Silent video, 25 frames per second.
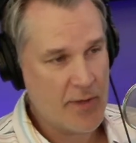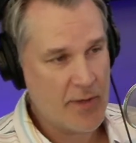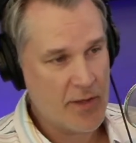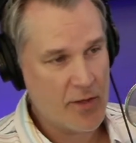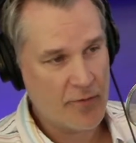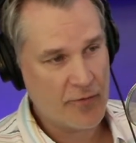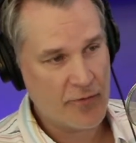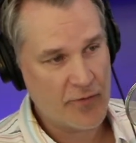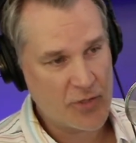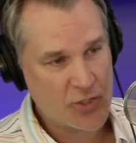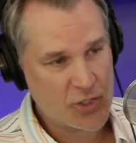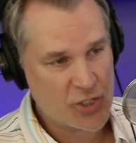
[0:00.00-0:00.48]
to be
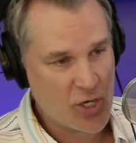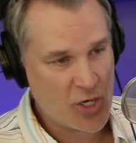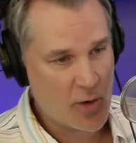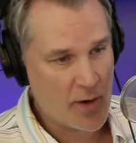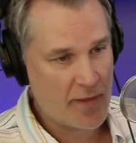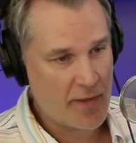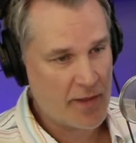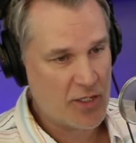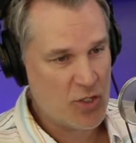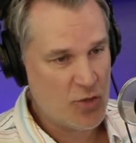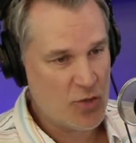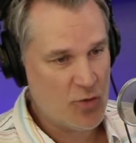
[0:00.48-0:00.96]
there from the show.
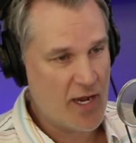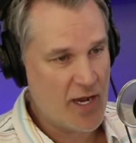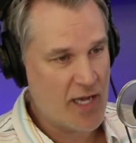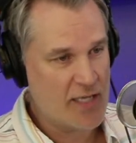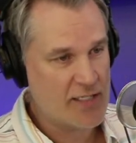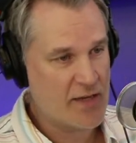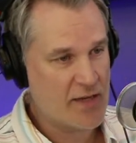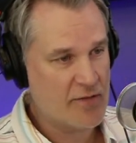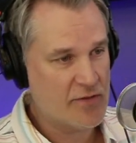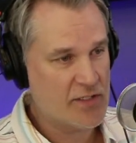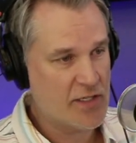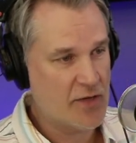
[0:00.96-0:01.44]
I think you
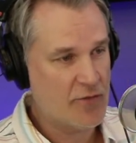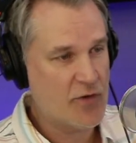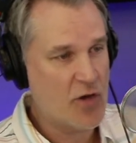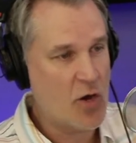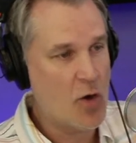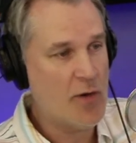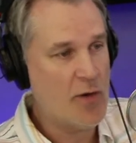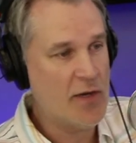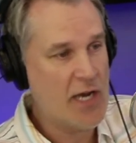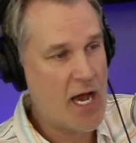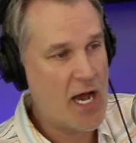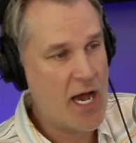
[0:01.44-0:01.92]
guys have stuff
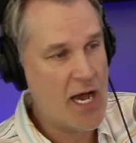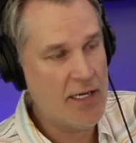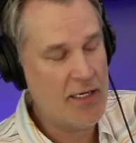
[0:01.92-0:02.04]
going on.